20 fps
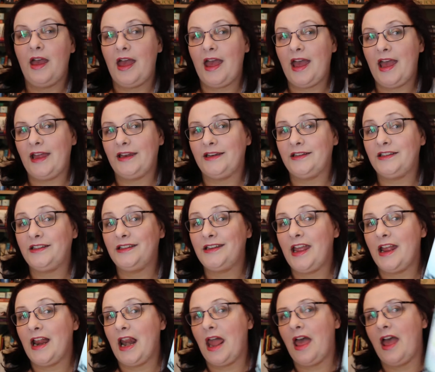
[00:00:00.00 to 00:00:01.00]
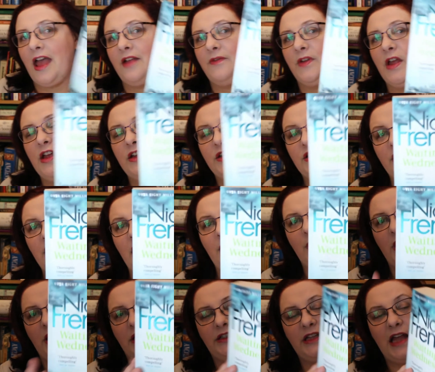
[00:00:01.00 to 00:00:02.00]
and stay alive. So that
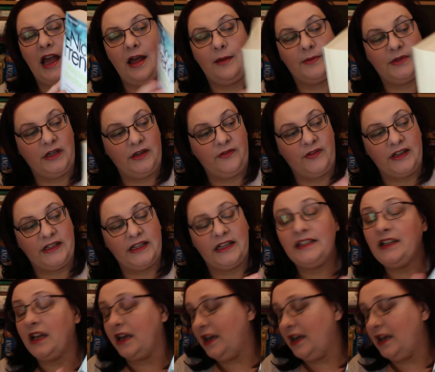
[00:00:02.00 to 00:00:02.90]
one looks absolutely fantastic. I